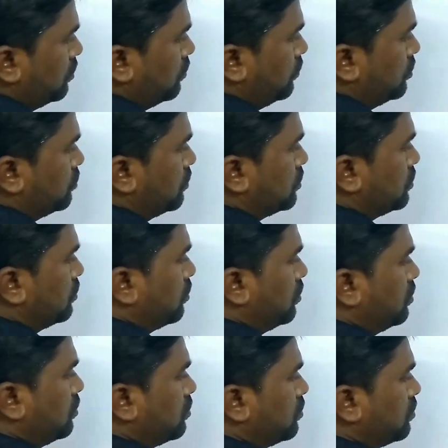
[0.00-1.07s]
which was
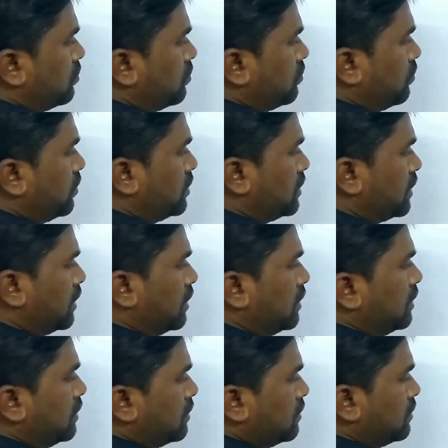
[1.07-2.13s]
thrown
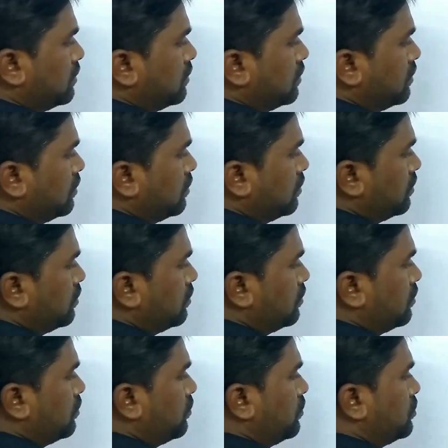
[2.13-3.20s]
vertically
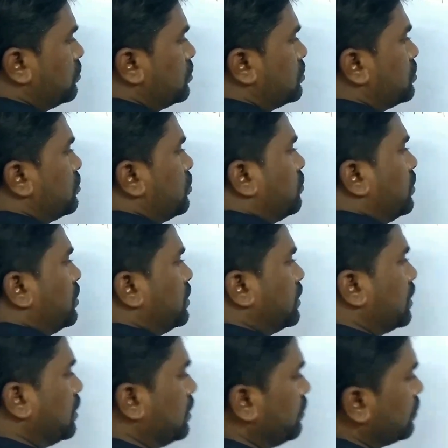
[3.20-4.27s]
with
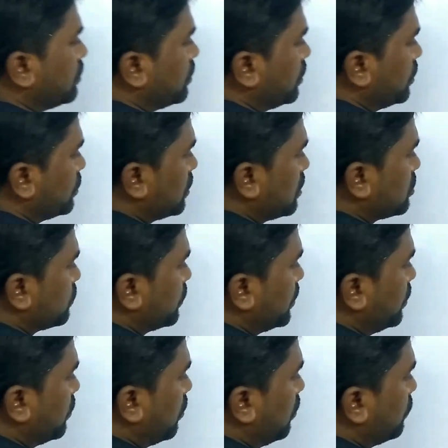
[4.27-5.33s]
initial
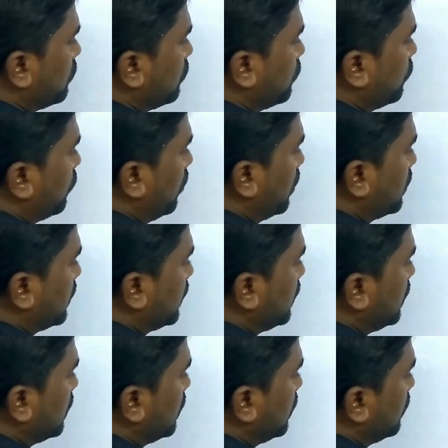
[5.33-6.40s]
speed of
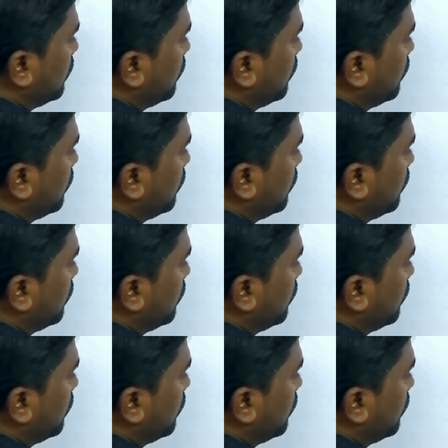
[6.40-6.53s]
40